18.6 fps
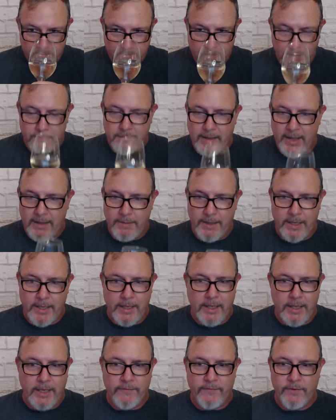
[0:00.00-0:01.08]
maybe
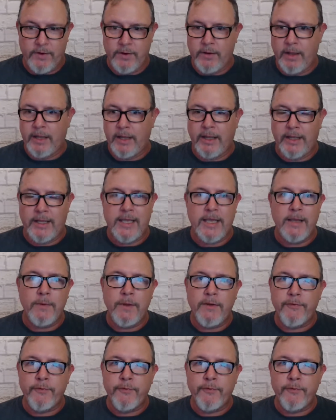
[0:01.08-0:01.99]
even like a kiwi